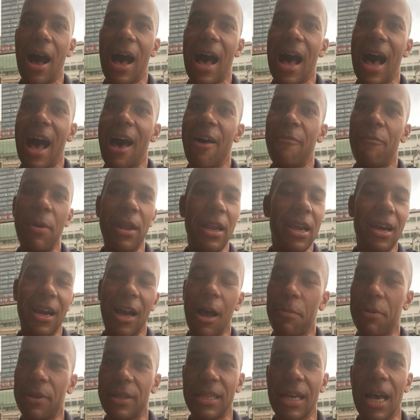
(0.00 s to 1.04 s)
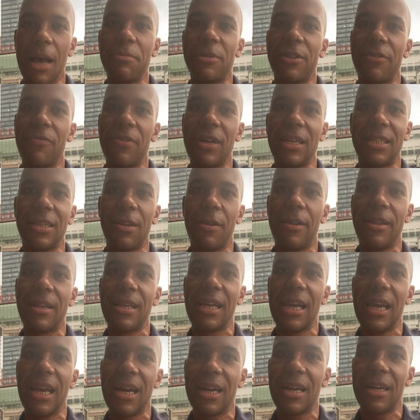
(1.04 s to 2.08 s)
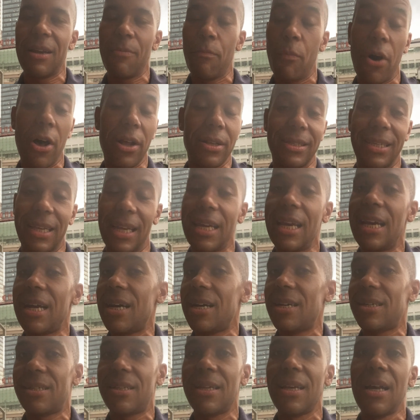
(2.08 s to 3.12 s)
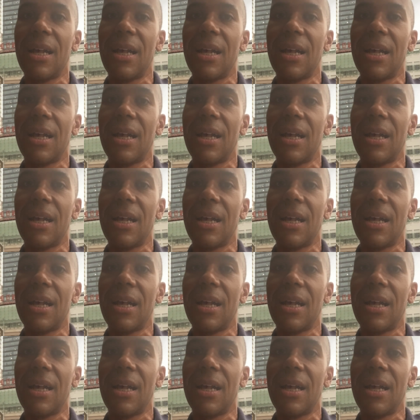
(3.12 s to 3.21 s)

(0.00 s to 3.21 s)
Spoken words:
I've been here a couple of times in recent months and years.